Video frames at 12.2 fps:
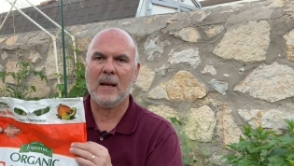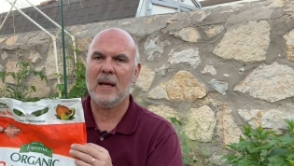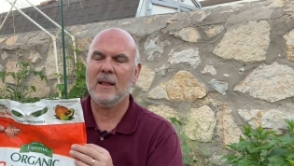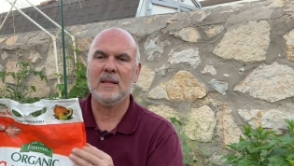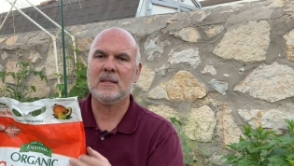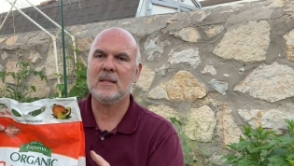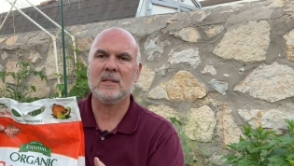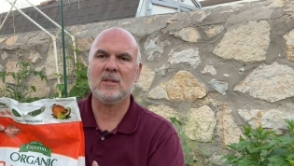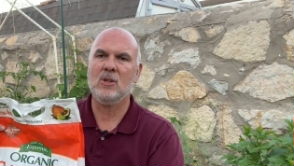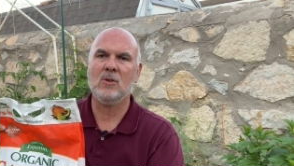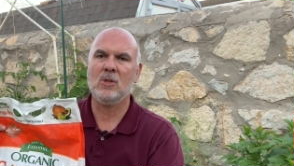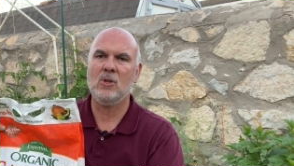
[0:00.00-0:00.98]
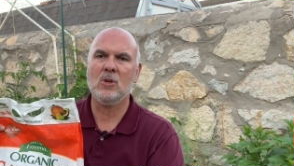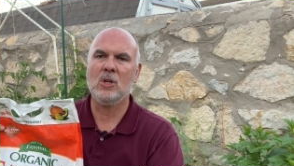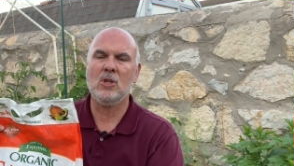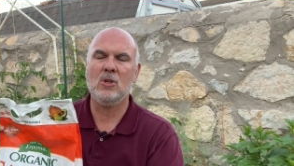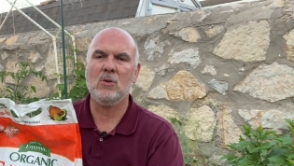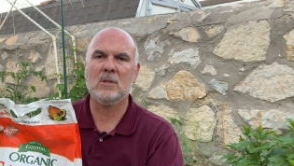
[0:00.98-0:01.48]
And this is, you, you
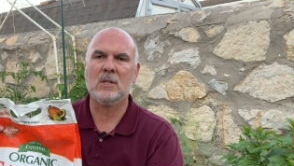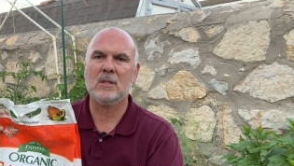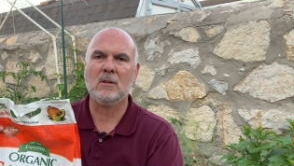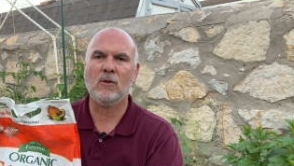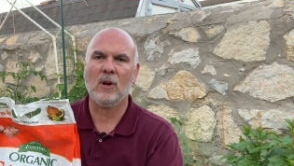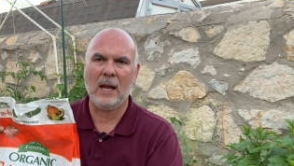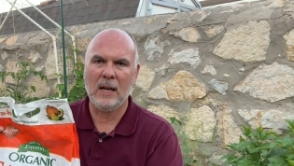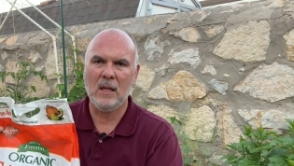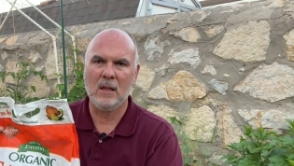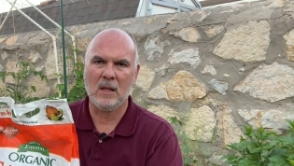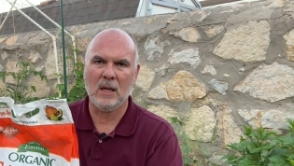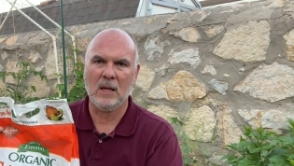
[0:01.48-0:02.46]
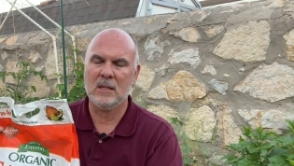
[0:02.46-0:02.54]
could use this for anything.